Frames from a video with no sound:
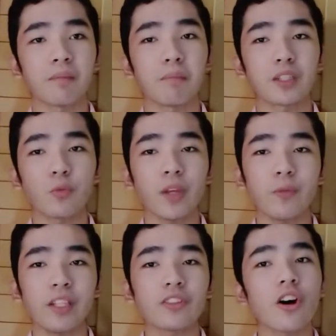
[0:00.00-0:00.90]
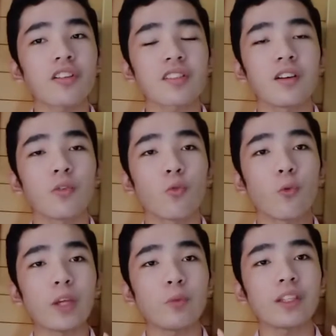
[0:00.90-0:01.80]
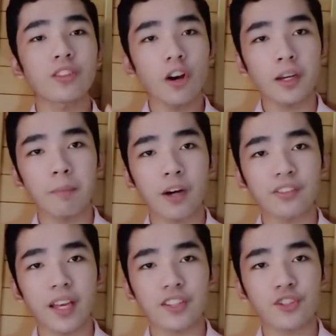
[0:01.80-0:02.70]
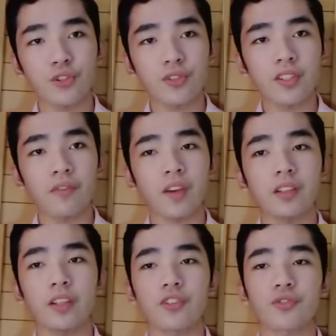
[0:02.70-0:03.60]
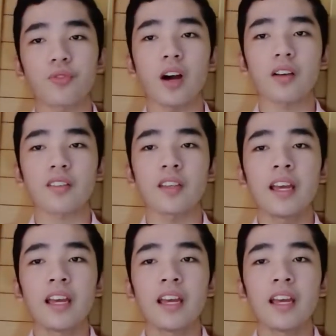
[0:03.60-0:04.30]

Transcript: But when we talk about extrusive igneous rocks,